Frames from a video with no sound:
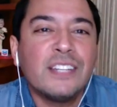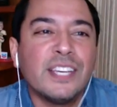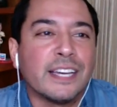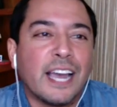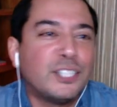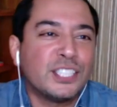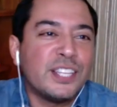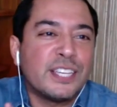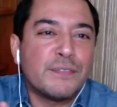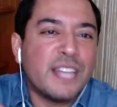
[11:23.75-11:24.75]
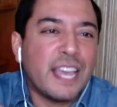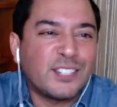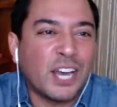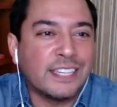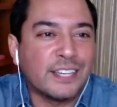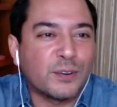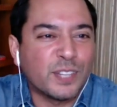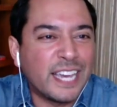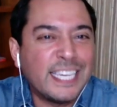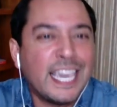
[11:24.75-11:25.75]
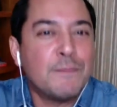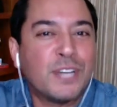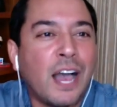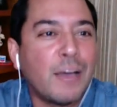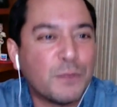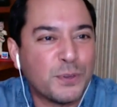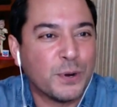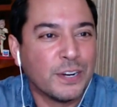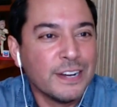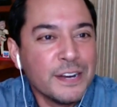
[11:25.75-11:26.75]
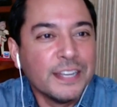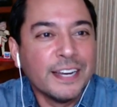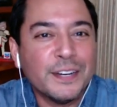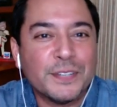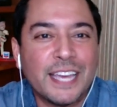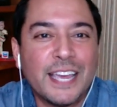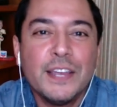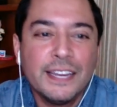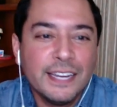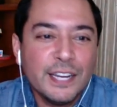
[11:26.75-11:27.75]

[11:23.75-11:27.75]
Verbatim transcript: idea. I just think of Nantucket or, like, Cape Cod with her. Okay? Sure.